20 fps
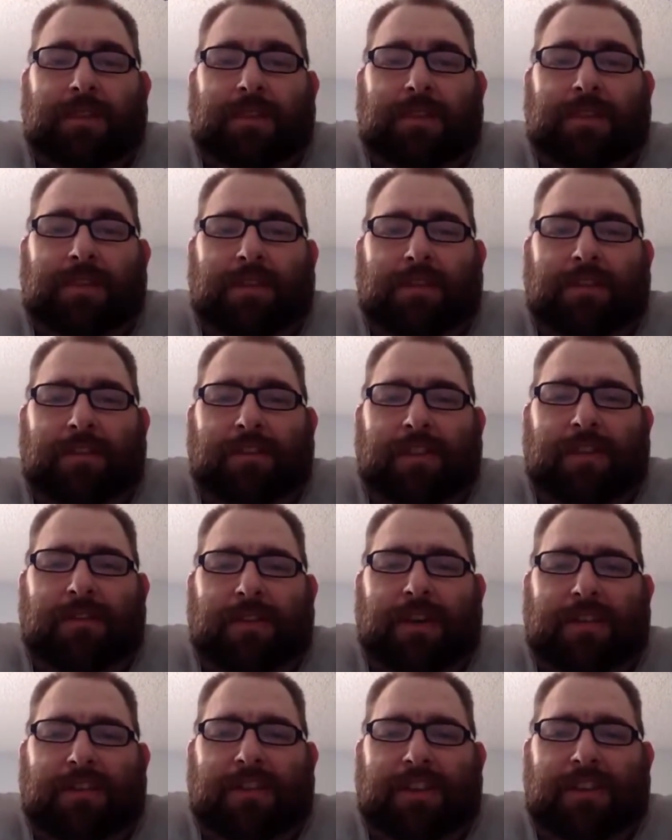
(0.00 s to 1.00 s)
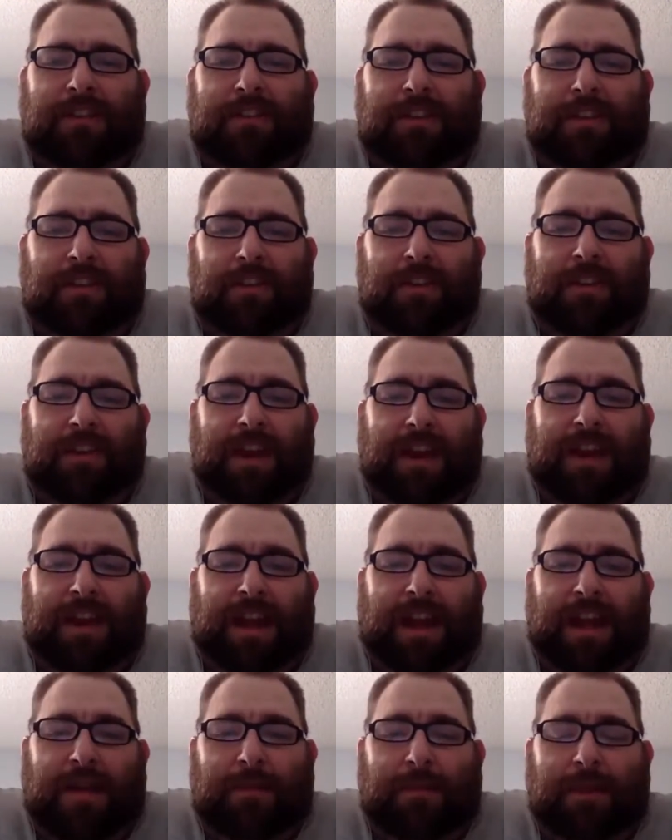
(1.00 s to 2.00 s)
now, since I've got things to do tonight,
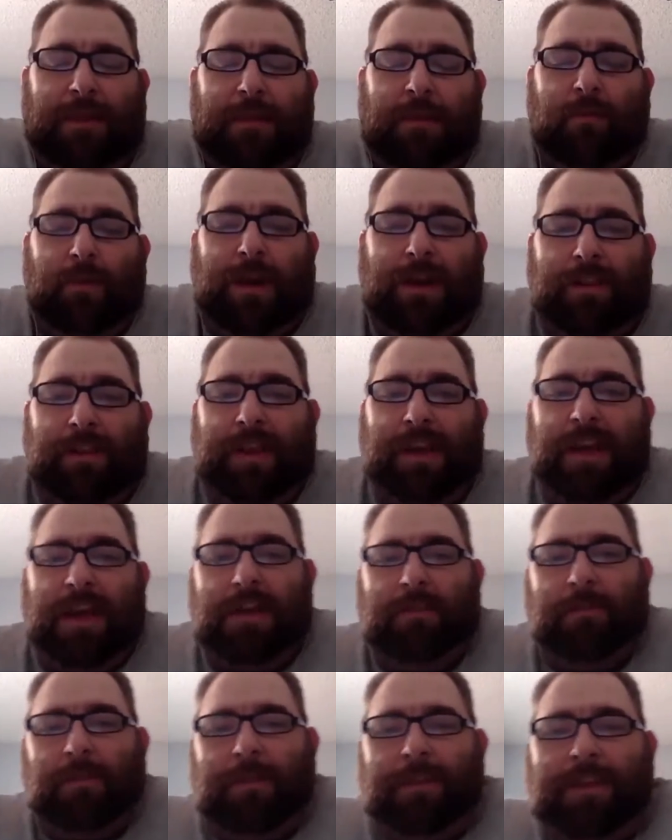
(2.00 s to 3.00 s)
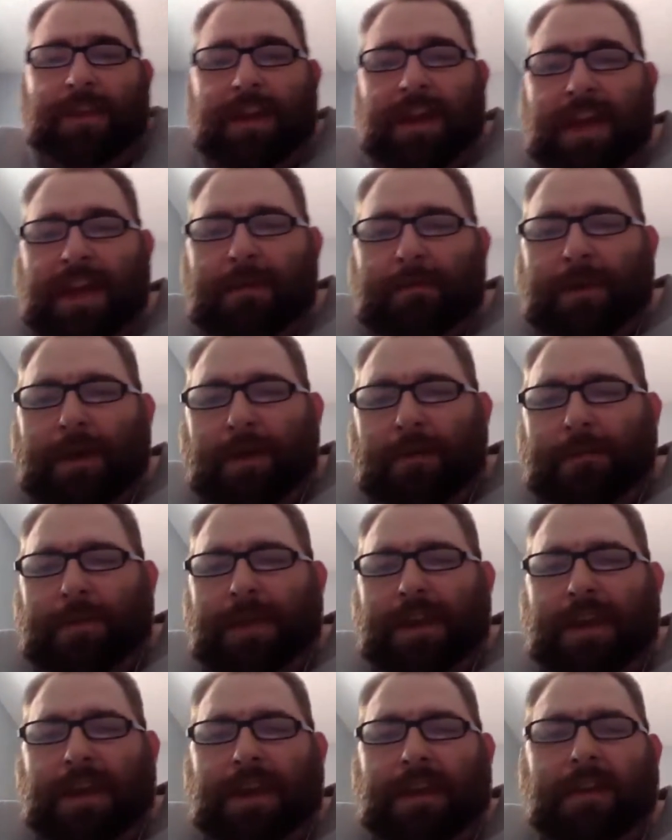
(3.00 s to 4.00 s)
I am going to quickly head for the
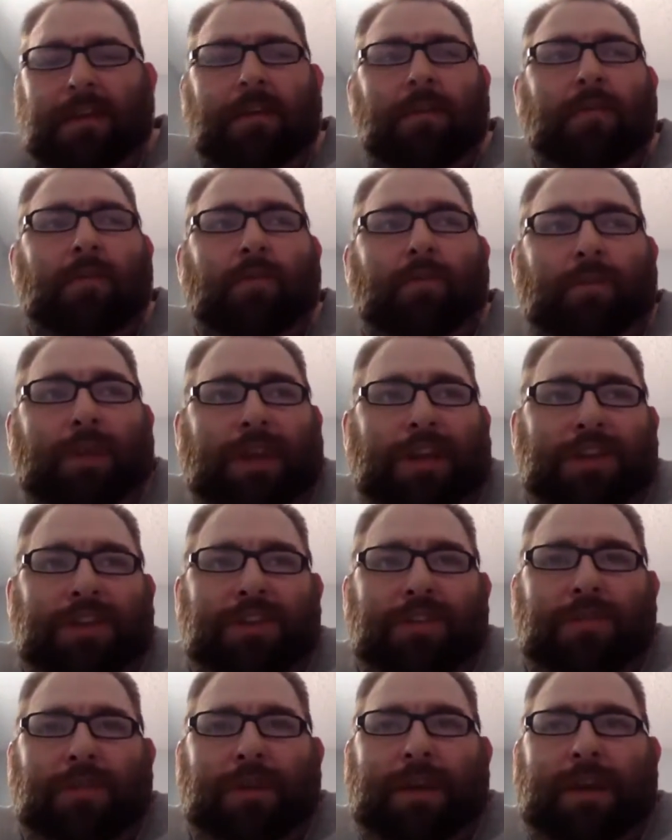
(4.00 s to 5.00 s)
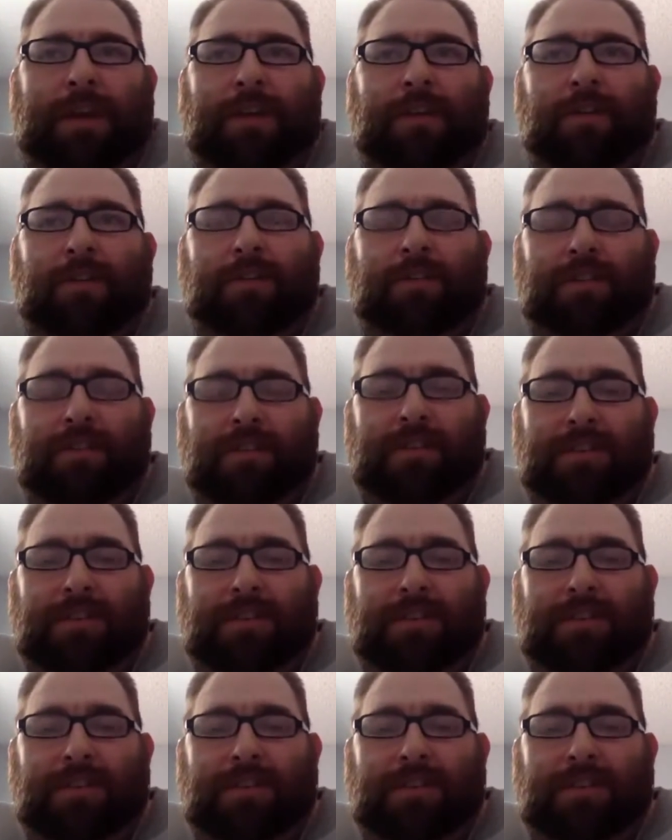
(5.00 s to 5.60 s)
MLB Reach Around.